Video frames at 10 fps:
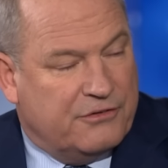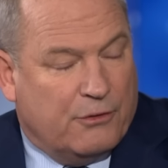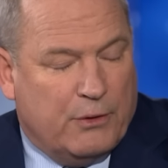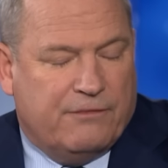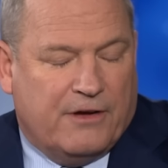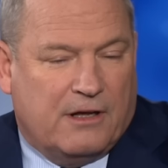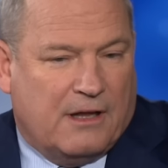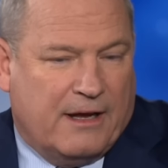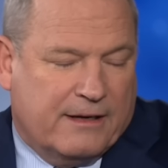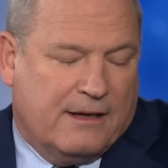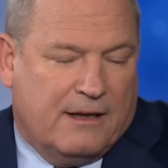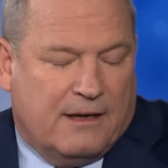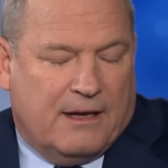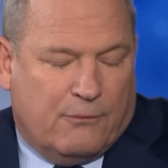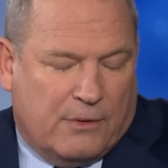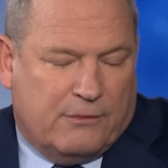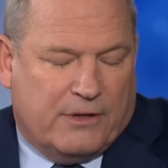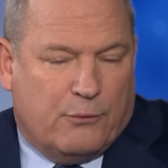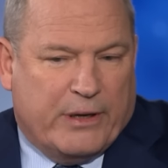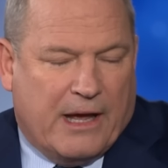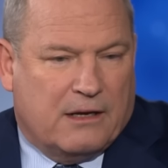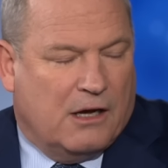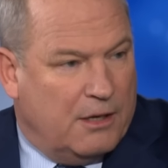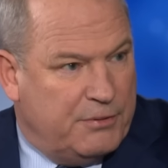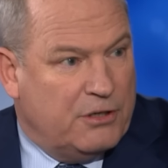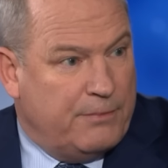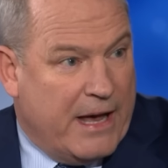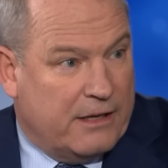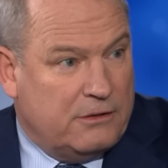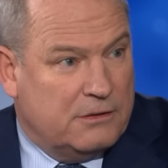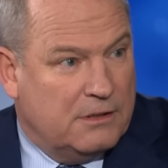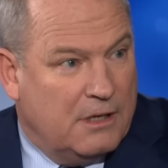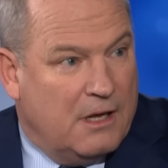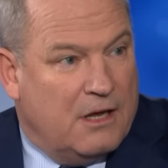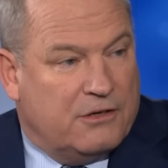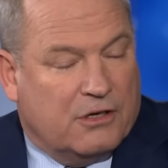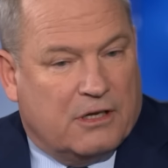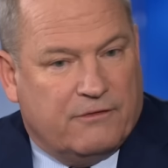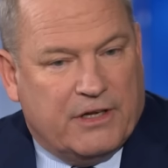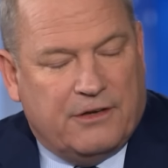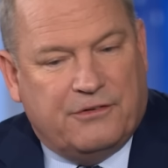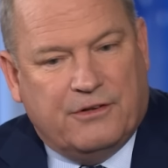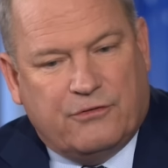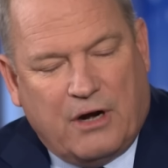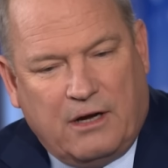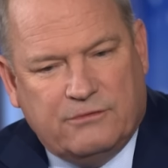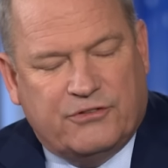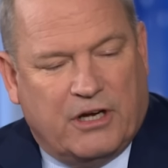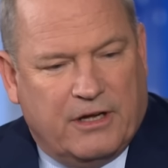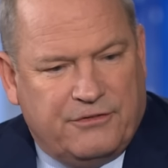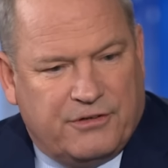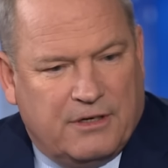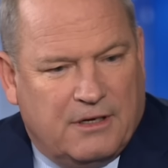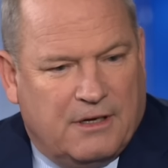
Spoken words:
So we felt like that we had an uphill battle to convince the trial judge